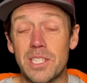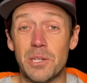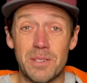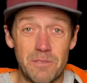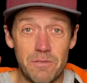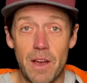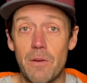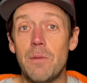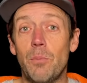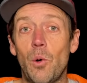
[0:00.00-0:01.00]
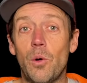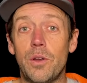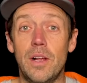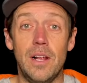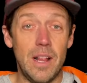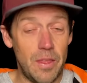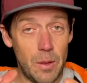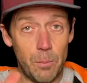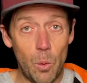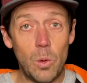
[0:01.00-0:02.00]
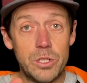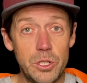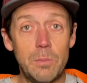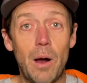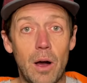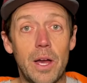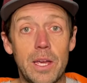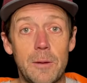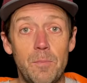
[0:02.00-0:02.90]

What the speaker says: So it's very important the board you buy